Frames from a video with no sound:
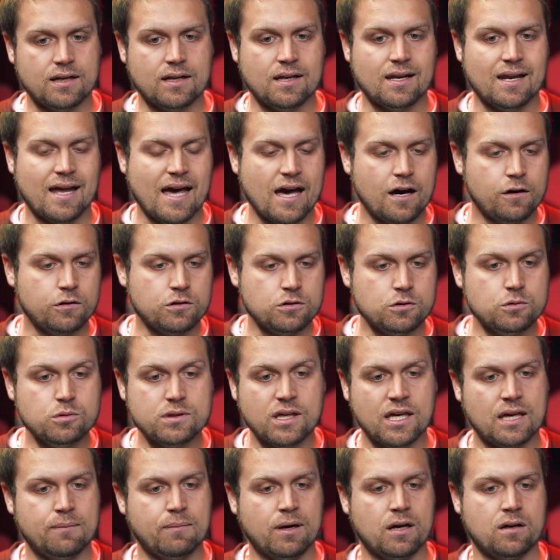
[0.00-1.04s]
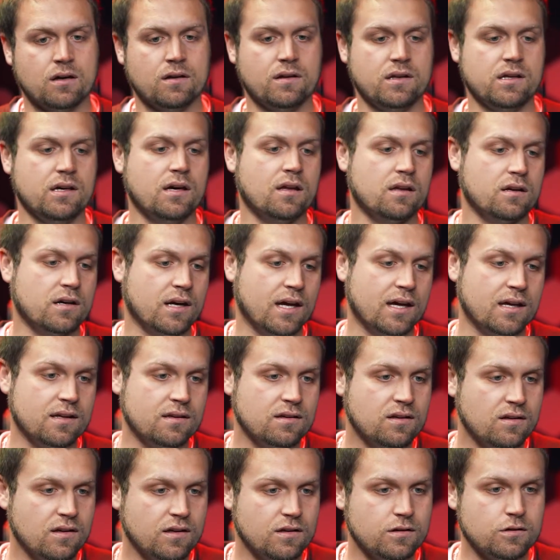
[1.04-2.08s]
And now you came out on the other end.